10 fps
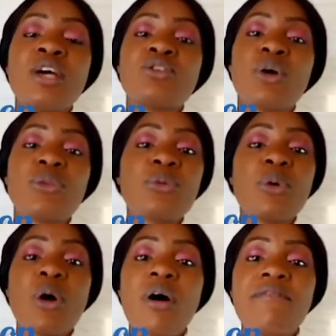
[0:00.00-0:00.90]
So
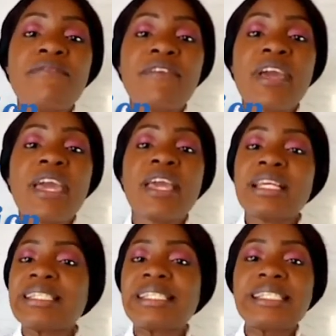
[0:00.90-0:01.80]
through
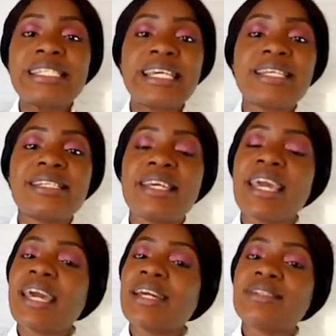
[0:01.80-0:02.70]
coughing,
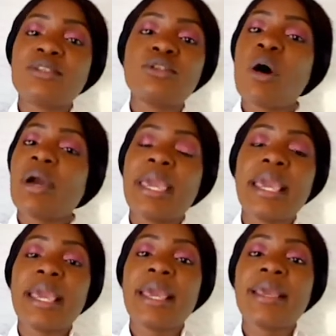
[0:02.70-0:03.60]
sneezing,
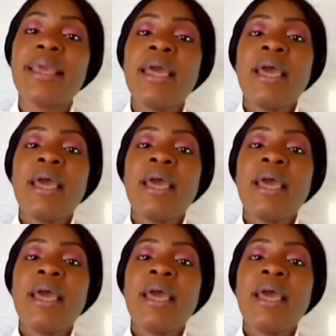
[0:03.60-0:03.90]
talking,